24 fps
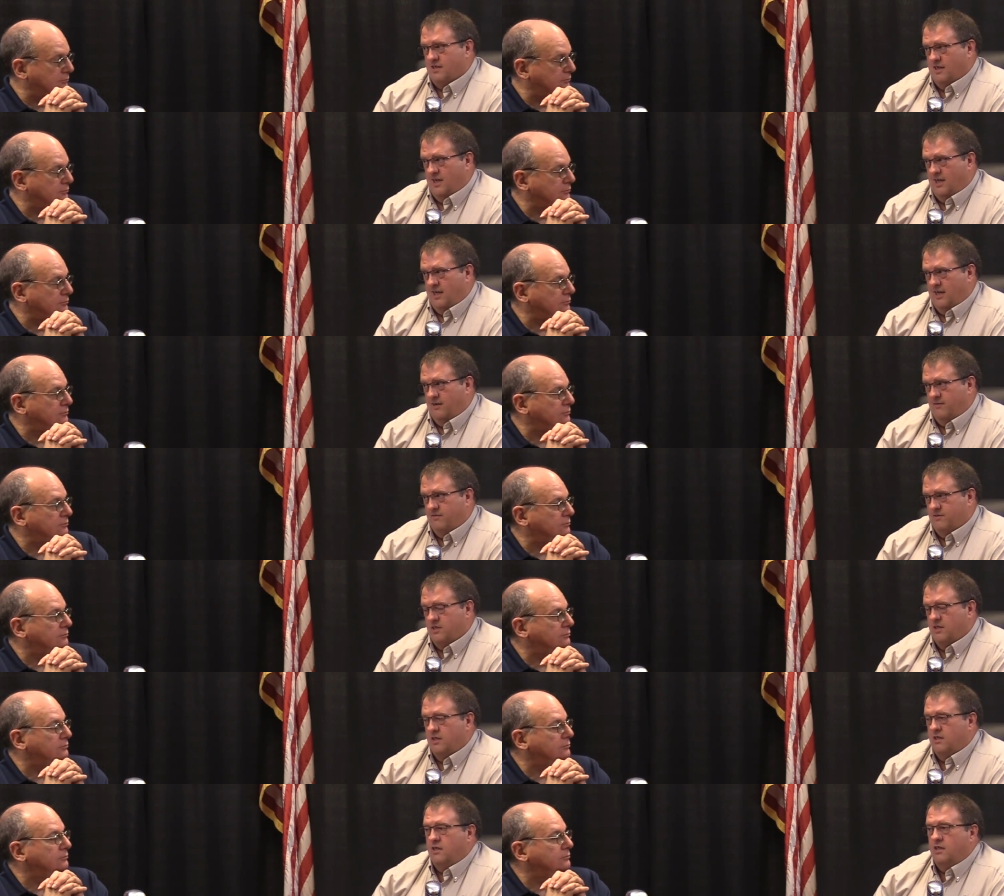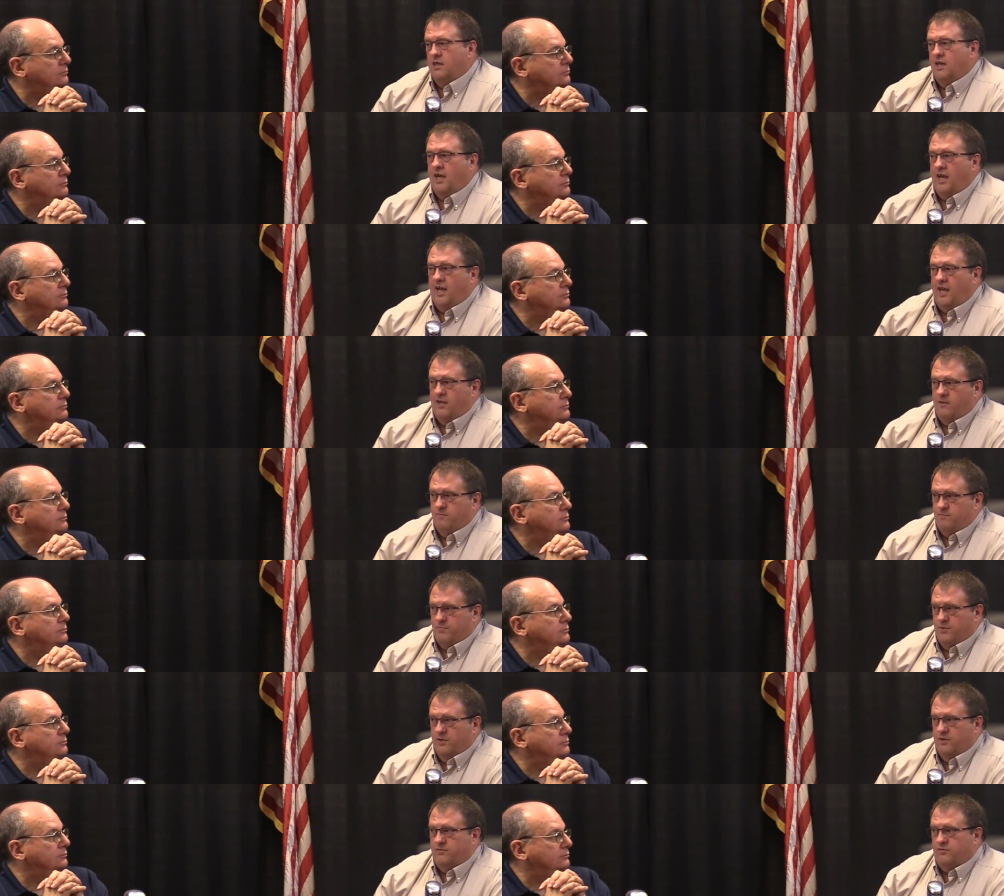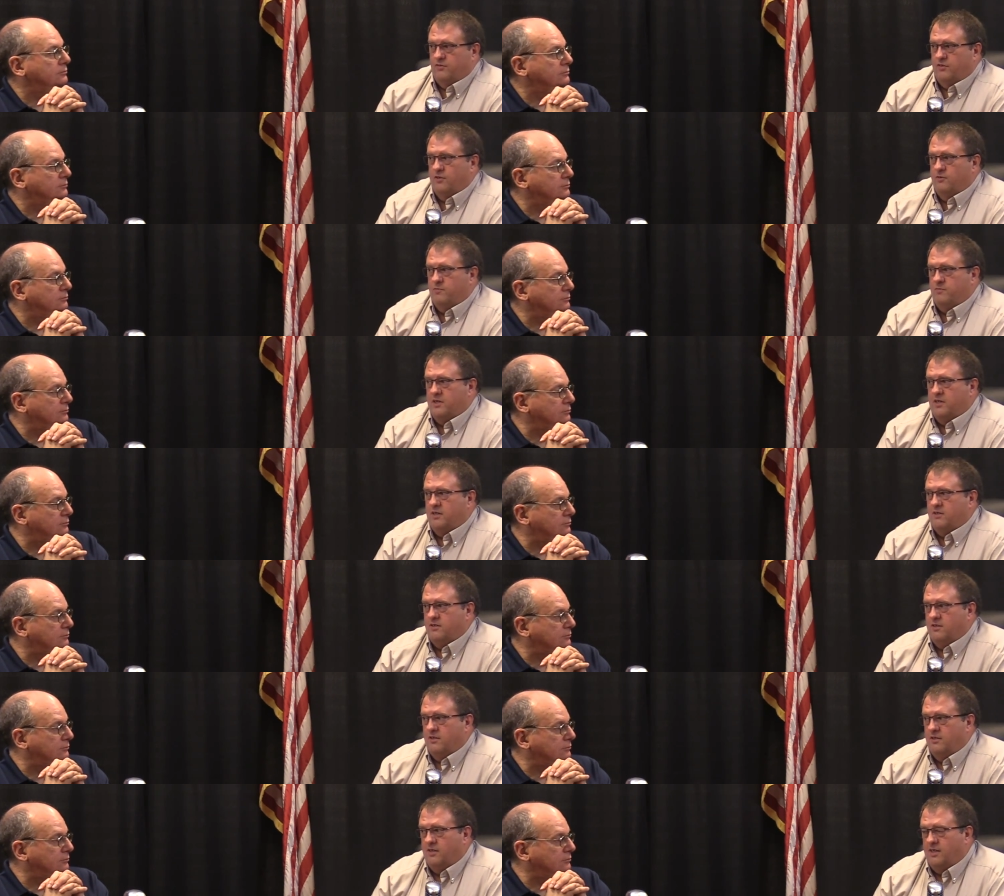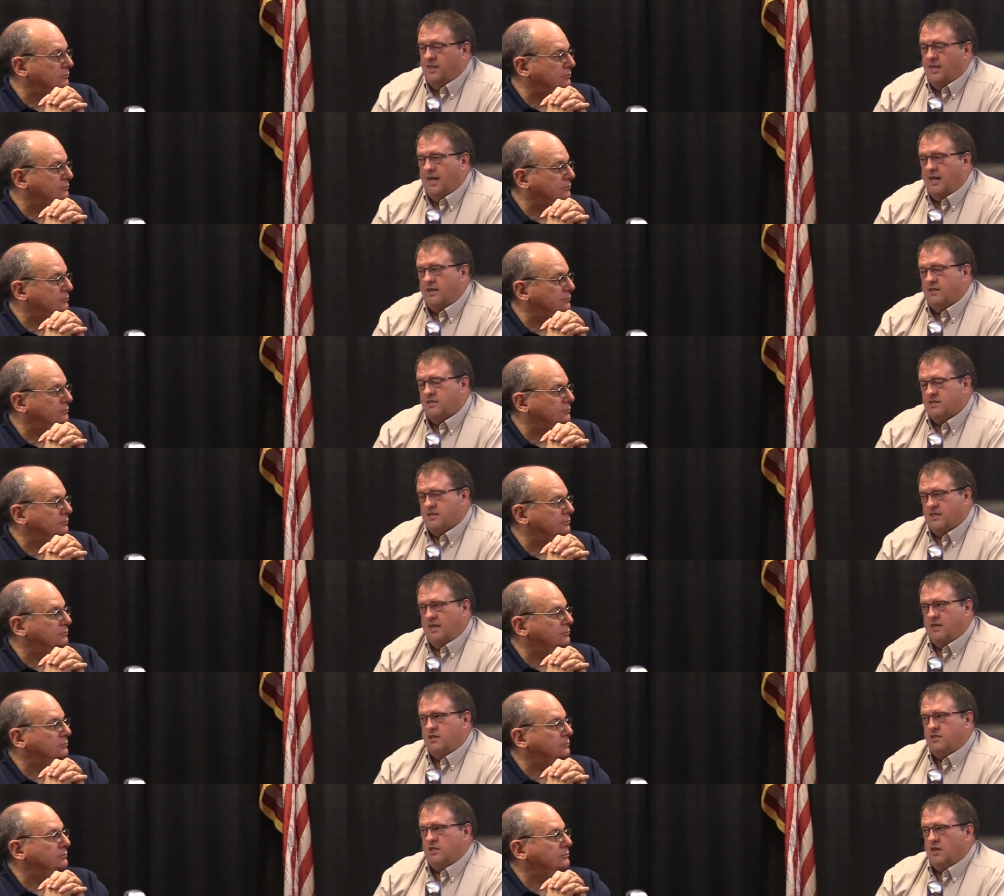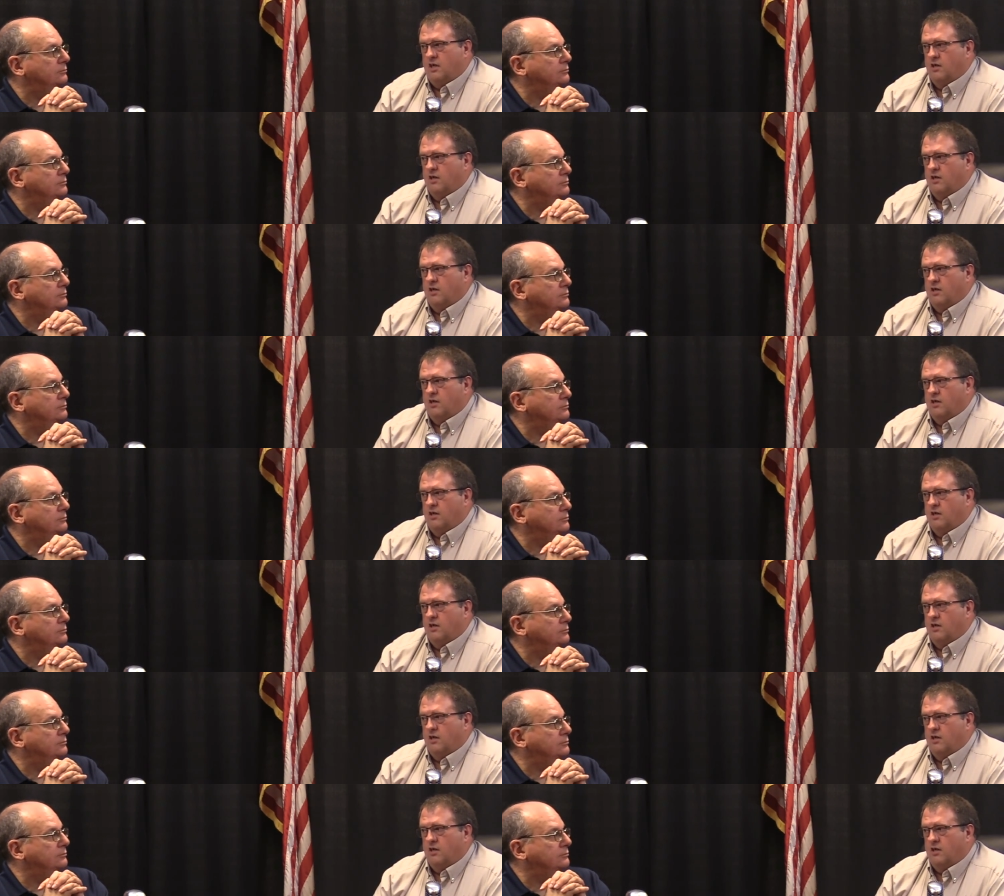Speaker 1: slaves and puts them into the United States